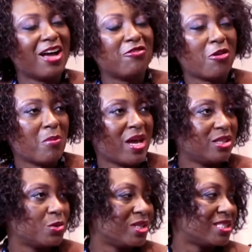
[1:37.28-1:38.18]
and for
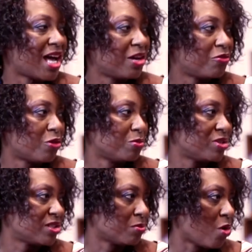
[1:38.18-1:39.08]
men's, yeah. we start from
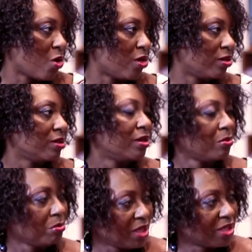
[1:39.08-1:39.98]
small, yeah.
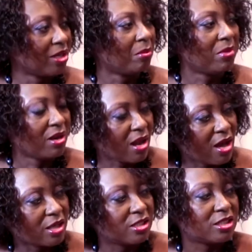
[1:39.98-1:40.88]
medium,
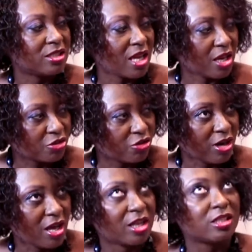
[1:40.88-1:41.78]
large, extra extra
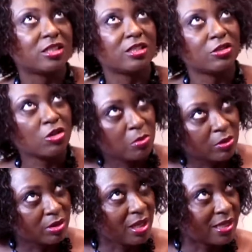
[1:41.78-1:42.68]
large,
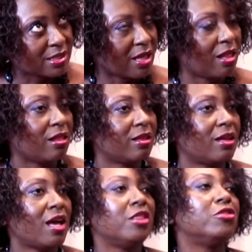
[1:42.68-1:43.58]
double XL, and